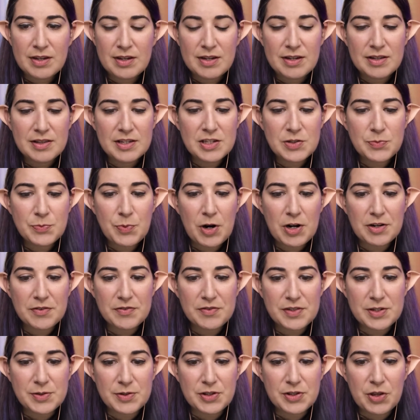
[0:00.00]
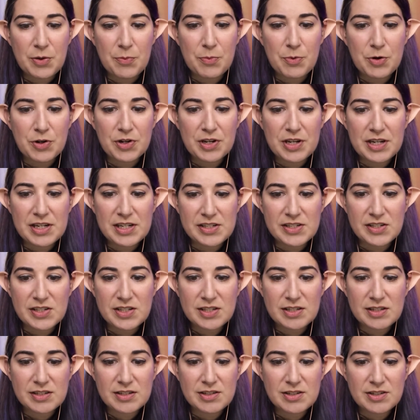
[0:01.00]
This part of the book
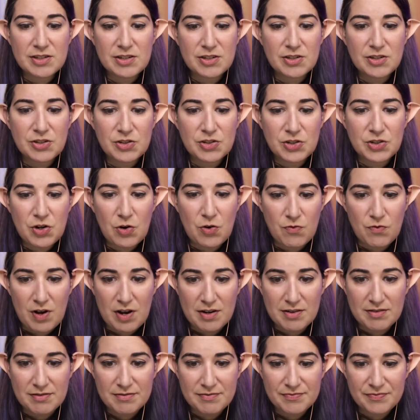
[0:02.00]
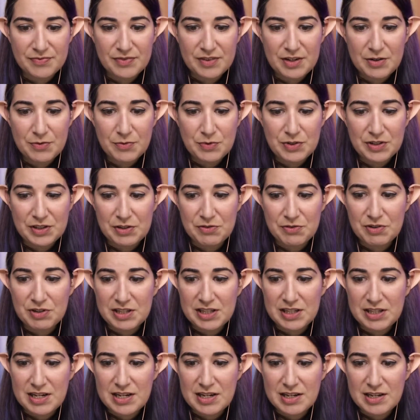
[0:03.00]
is so fun. I really, really
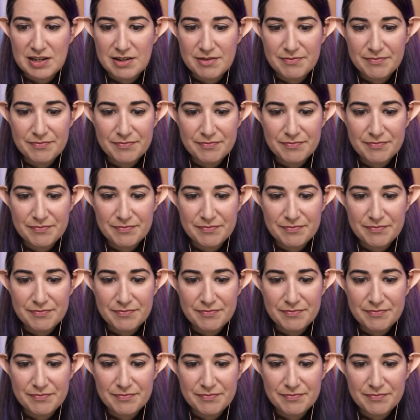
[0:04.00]
like it.